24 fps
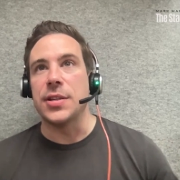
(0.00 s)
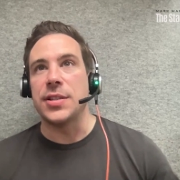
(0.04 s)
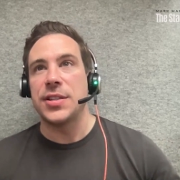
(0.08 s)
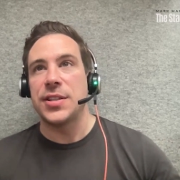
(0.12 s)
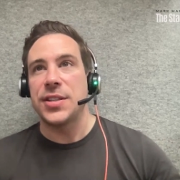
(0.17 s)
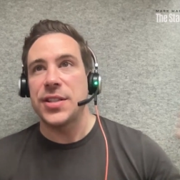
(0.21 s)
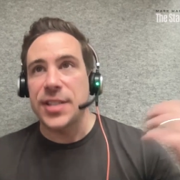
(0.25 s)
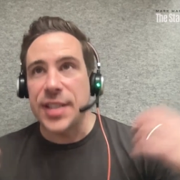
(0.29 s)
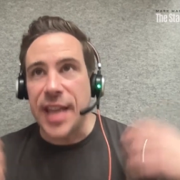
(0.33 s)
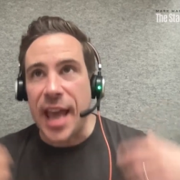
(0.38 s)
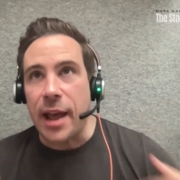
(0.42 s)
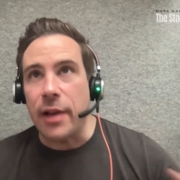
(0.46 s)

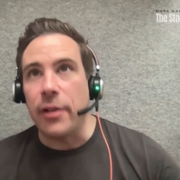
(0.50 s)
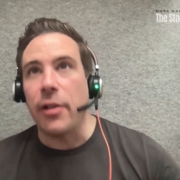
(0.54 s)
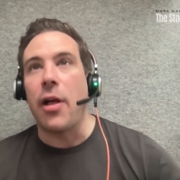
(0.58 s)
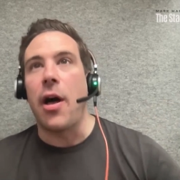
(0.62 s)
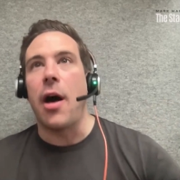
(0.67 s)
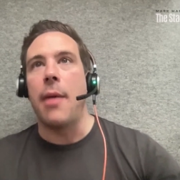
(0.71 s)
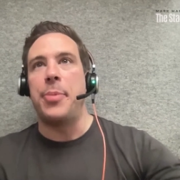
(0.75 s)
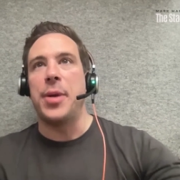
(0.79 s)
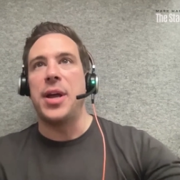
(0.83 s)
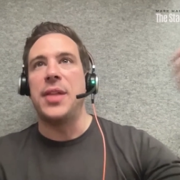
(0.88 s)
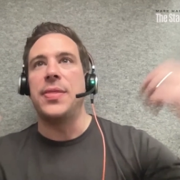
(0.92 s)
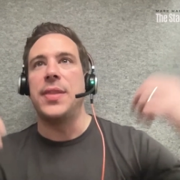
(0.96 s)
scale
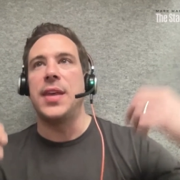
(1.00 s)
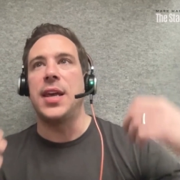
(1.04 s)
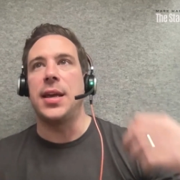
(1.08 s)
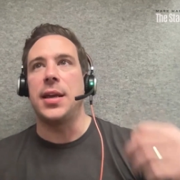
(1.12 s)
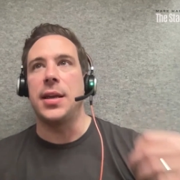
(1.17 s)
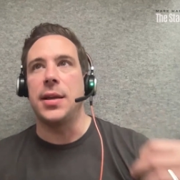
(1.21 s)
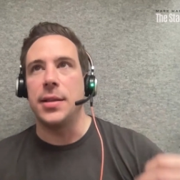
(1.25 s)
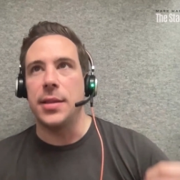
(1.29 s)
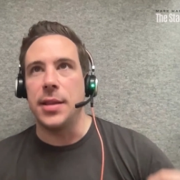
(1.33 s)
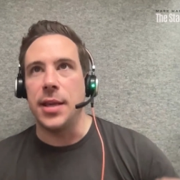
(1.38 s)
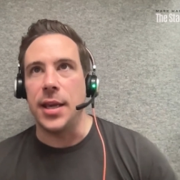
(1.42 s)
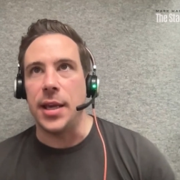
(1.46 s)
up and
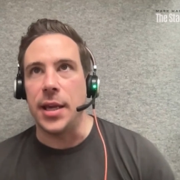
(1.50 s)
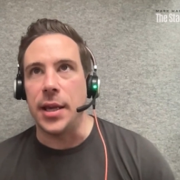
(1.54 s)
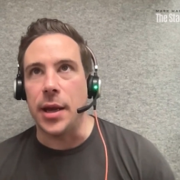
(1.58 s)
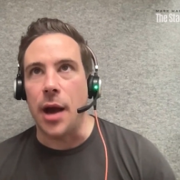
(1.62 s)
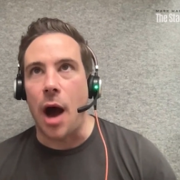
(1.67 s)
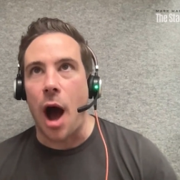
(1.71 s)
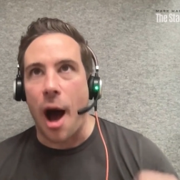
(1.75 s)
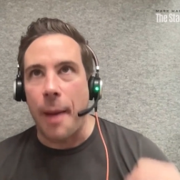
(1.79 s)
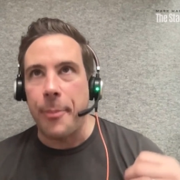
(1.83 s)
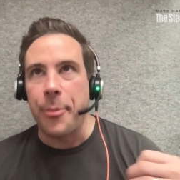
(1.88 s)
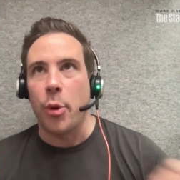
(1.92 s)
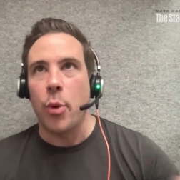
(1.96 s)
the
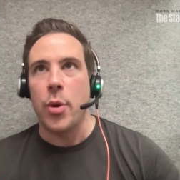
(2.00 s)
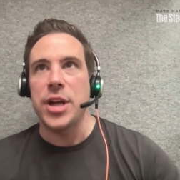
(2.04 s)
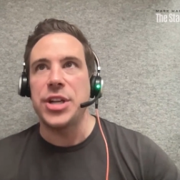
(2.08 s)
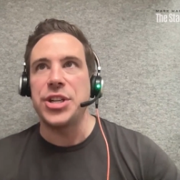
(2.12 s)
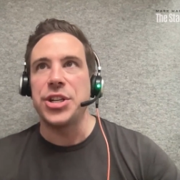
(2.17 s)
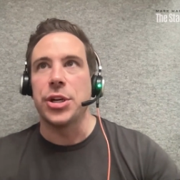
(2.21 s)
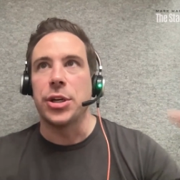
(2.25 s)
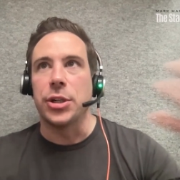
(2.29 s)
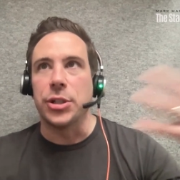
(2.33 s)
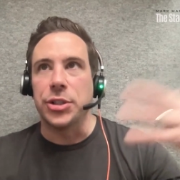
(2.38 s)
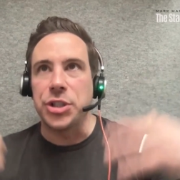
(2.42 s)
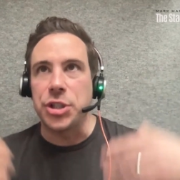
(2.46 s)

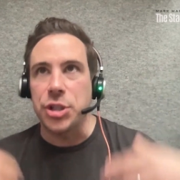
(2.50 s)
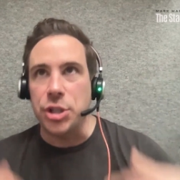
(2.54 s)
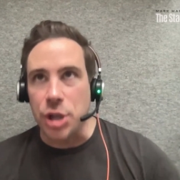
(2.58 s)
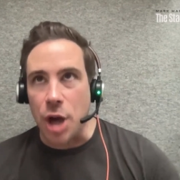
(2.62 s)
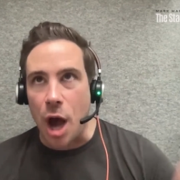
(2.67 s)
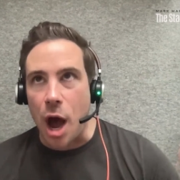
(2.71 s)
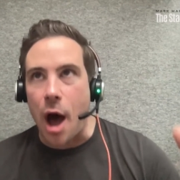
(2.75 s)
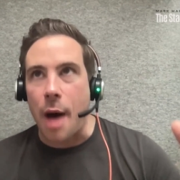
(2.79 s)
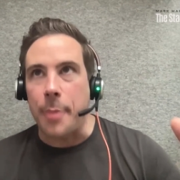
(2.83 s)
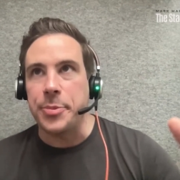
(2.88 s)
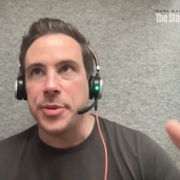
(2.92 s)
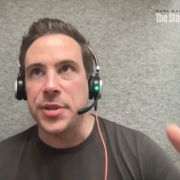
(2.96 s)
operational
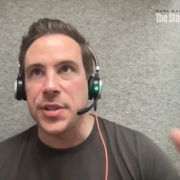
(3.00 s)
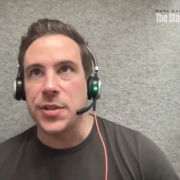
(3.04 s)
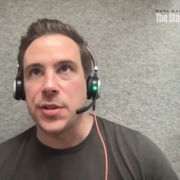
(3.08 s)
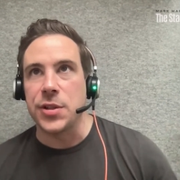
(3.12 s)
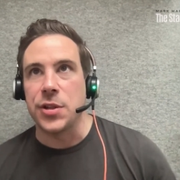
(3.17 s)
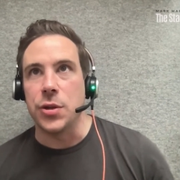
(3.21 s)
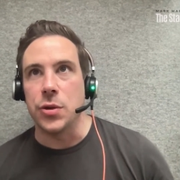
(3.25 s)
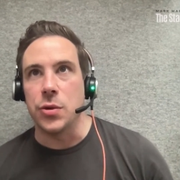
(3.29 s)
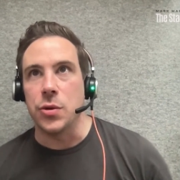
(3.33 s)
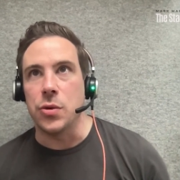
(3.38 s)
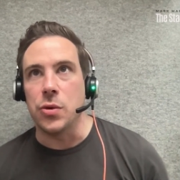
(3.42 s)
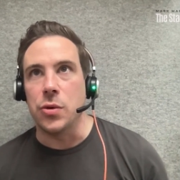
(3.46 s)
chops
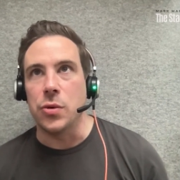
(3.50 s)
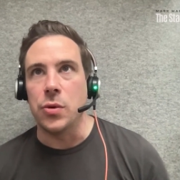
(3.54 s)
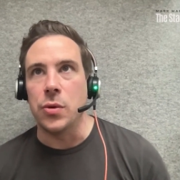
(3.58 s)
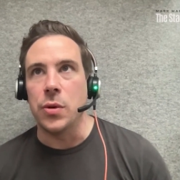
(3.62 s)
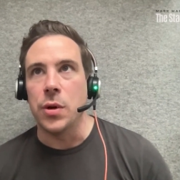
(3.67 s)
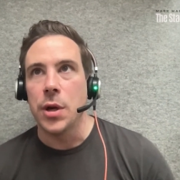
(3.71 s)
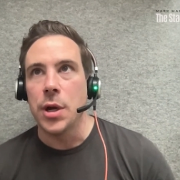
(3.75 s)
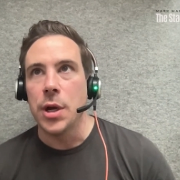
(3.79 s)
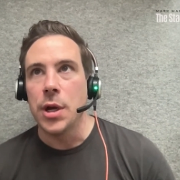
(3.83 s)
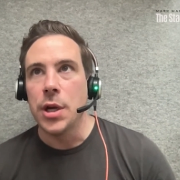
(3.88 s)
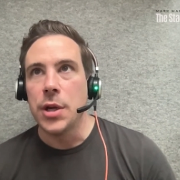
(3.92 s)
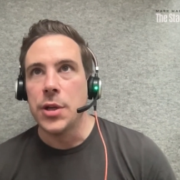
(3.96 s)
to
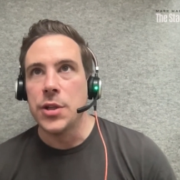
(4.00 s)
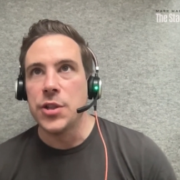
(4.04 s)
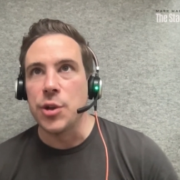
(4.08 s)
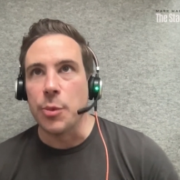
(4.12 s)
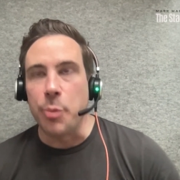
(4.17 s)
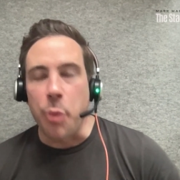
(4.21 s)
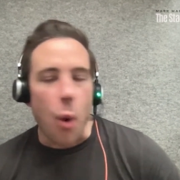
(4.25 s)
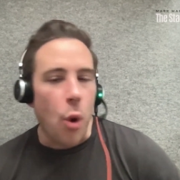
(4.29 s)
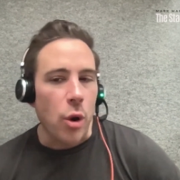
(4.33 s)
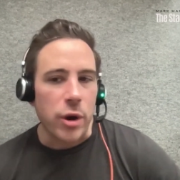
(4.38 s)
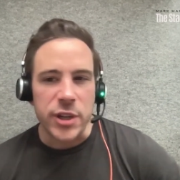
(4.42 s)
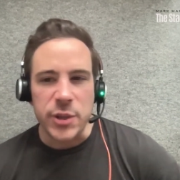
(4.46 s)

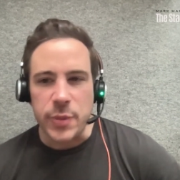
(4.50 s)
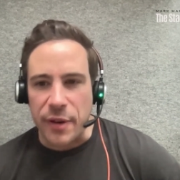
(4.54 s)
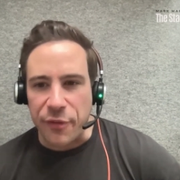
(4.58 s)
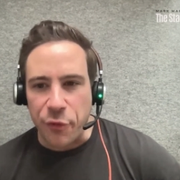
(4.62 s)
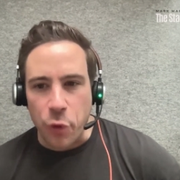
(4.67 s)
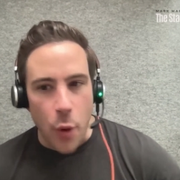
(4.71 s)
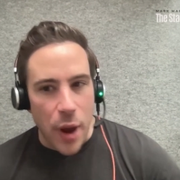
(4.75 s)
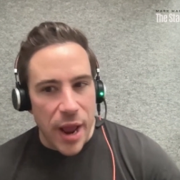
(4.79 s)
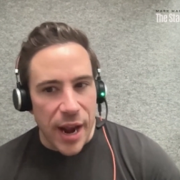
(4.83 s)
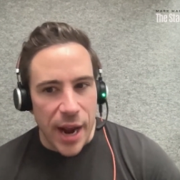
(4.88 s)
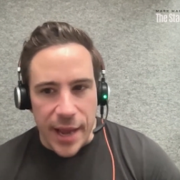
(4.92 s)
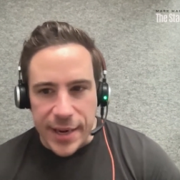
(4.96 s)
support, because we have
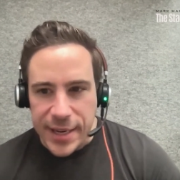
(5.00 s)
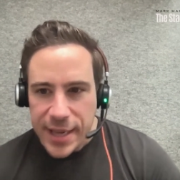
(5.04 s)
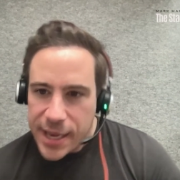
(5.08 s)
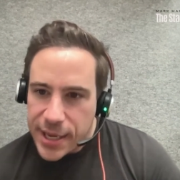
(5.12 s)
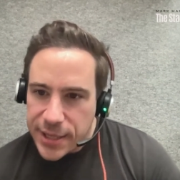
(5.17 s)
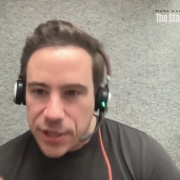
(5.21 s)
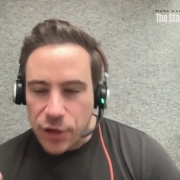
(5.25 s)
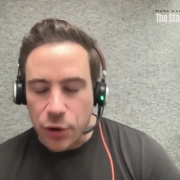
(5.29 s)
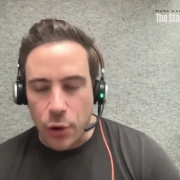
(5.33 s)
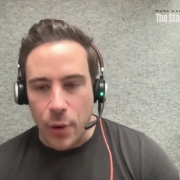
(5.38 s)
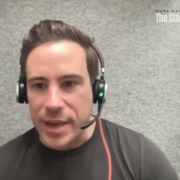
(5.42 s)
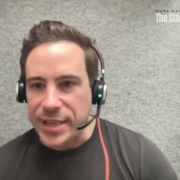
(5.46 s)
great
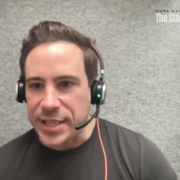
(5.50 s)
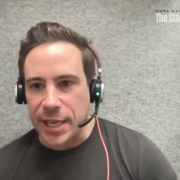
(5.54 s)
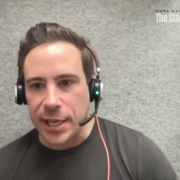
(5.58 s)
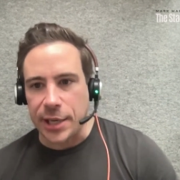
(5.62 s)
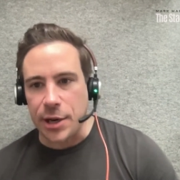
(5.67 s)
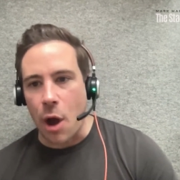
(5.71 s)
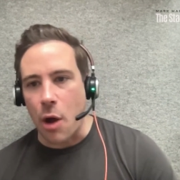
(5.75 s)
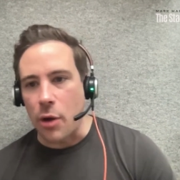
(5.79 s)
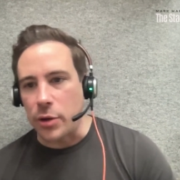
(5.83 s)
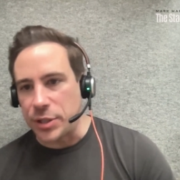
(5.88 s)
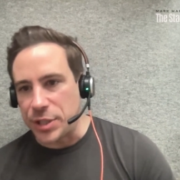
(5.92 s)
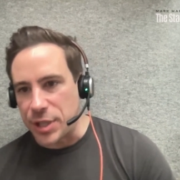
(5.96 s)
ideas and great
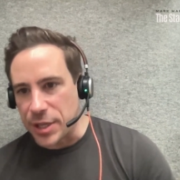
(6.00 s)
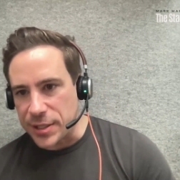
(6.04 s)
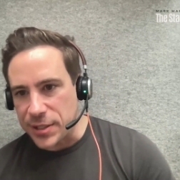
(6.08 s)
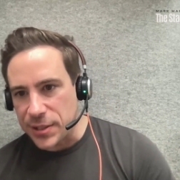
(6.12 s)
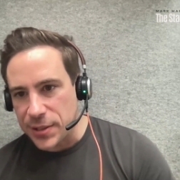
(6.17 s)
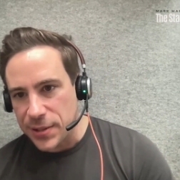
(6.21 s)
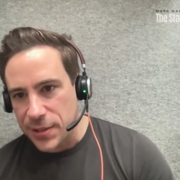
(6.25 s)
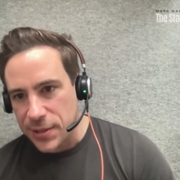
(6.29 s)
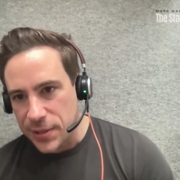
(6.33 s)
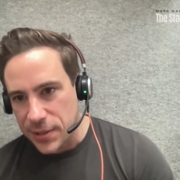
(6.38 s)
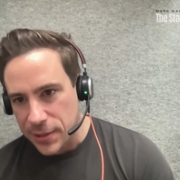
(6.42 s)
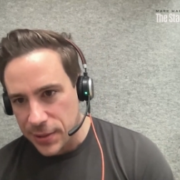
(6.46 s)

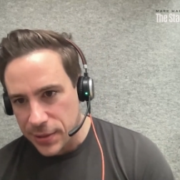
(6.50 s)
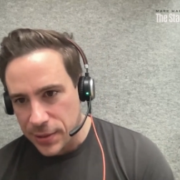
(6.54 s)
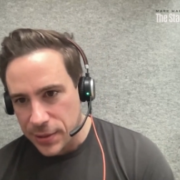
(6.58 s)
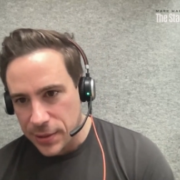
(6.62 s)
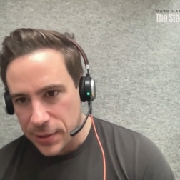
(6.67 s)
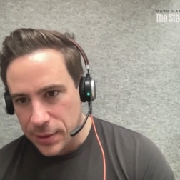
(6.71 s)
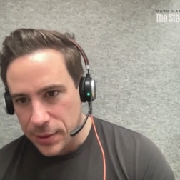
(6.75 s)
technologists.